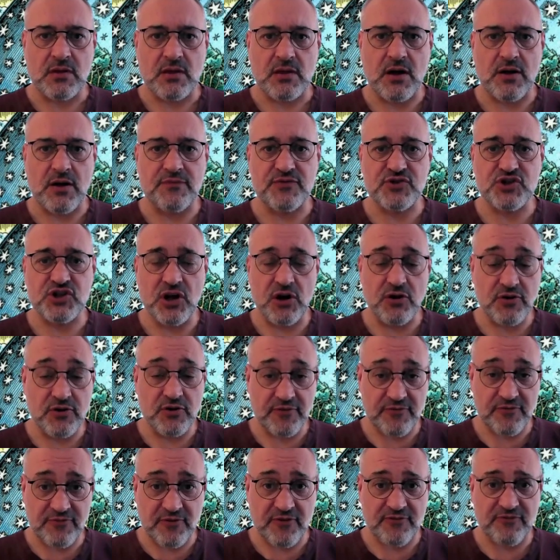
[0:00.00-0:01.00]
I've shown a
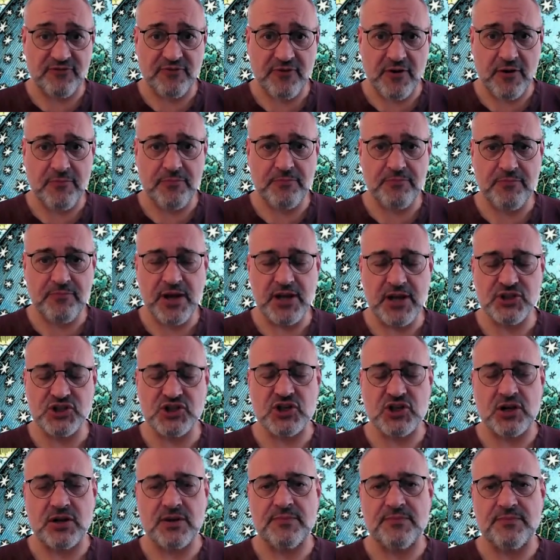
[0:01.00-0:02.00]

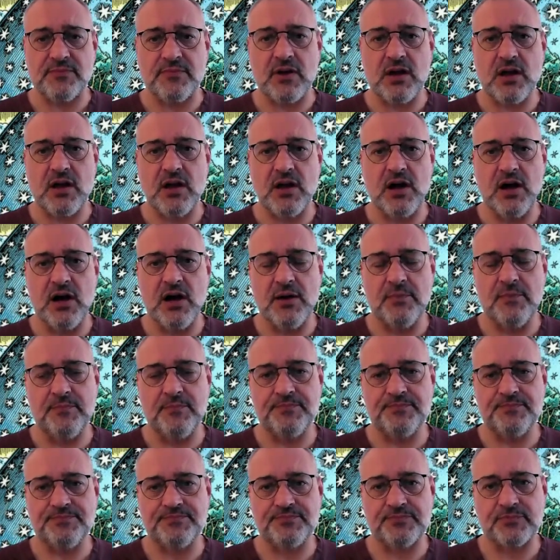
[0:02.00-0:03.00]
picture
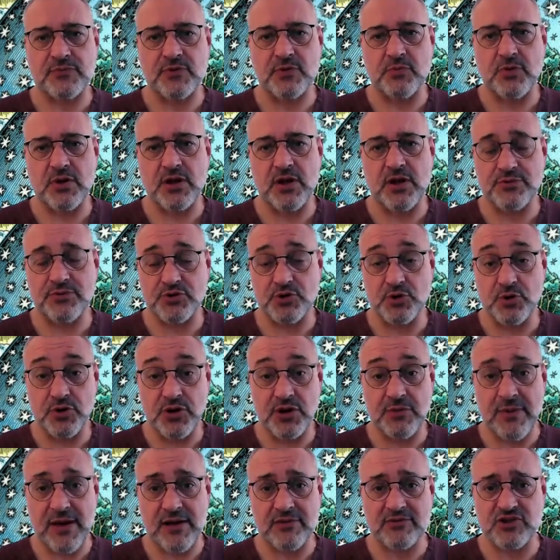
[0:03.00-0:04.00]
when I'm
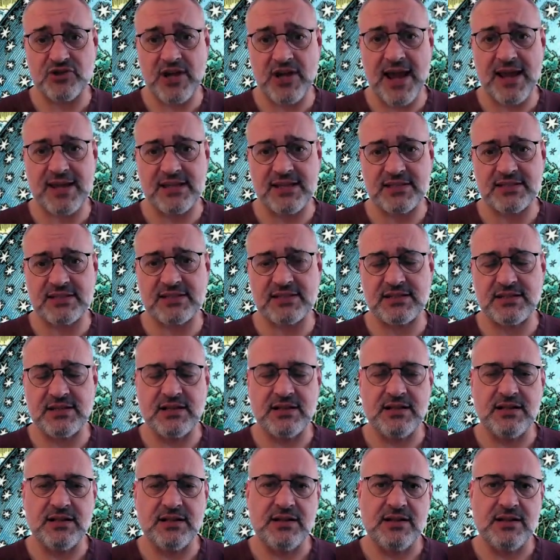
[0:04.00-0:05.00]
talking about Janus
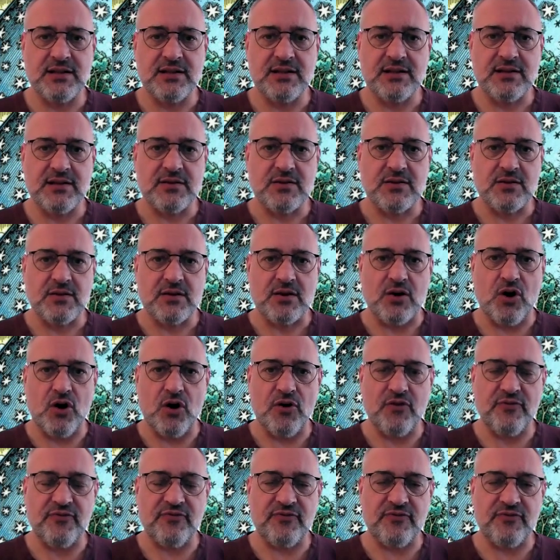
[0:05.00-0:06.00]

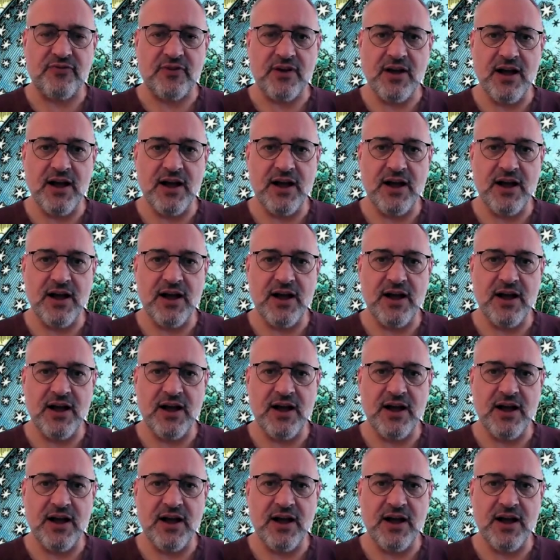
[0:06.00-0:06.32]
of